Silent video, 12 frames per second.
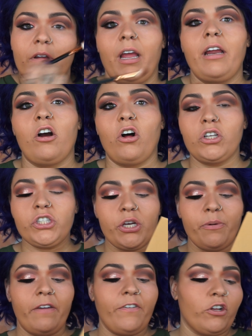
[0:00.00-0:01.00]
And also,
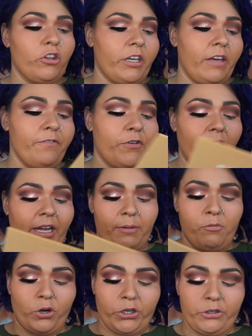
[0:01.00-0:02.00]
if you're looking for like a
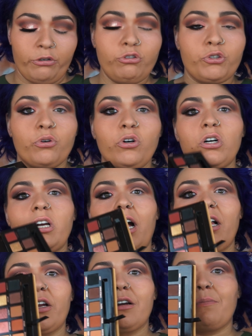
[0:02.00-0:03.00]
more neutral
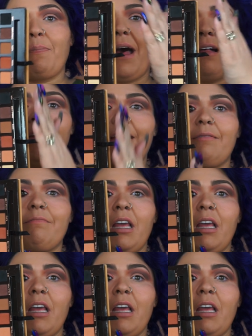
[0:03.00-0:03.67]
colored palette,